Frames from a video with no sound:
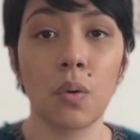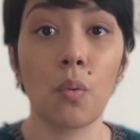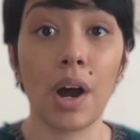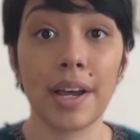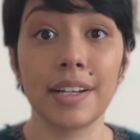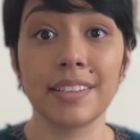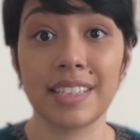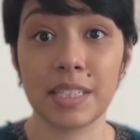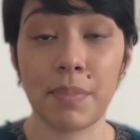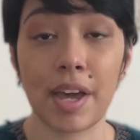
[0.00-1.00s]
While
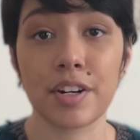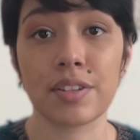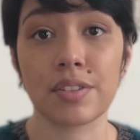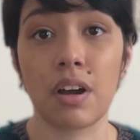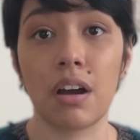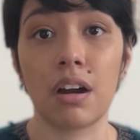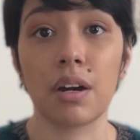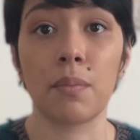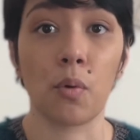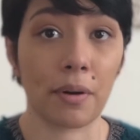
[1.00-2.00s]
these patterns
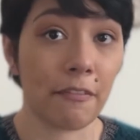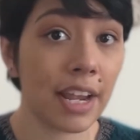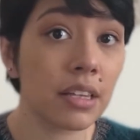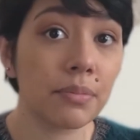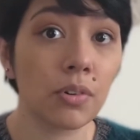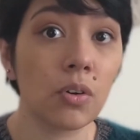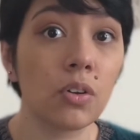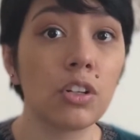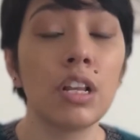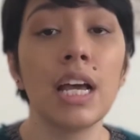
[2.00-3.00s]
are more
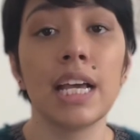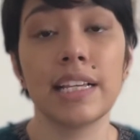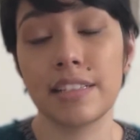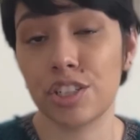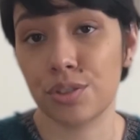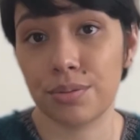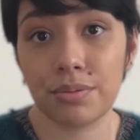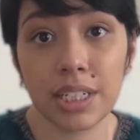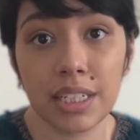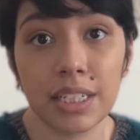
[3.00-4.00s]
available, easier to
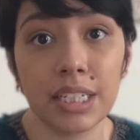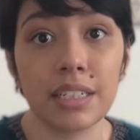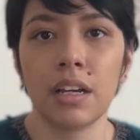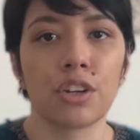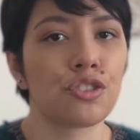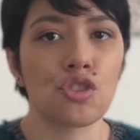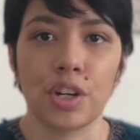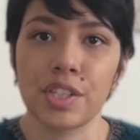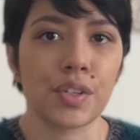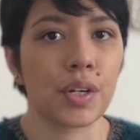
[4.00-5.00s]
read,
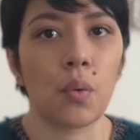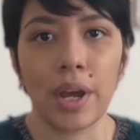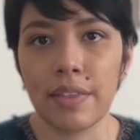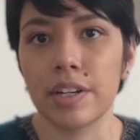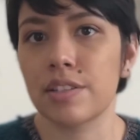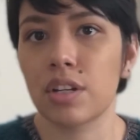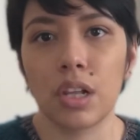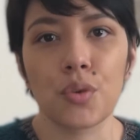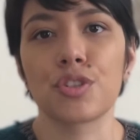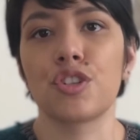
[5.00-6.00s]
constructed in a way that it's
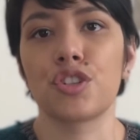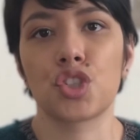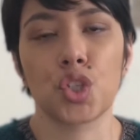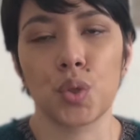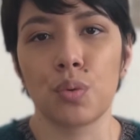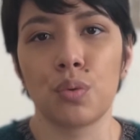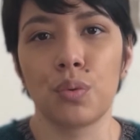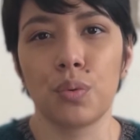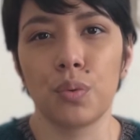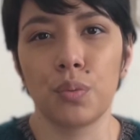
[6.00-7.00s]
closer
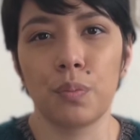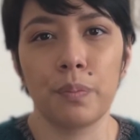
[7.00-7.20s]
to